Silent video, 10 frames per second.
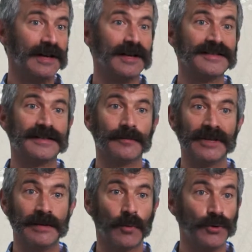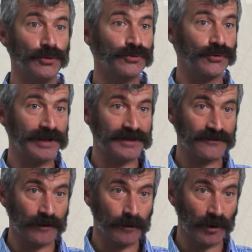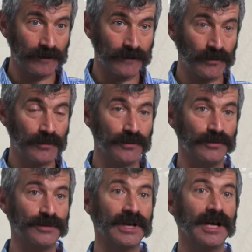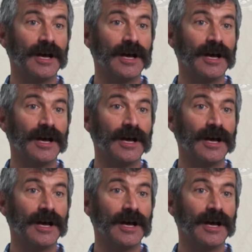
assimilate more nutrients from our food,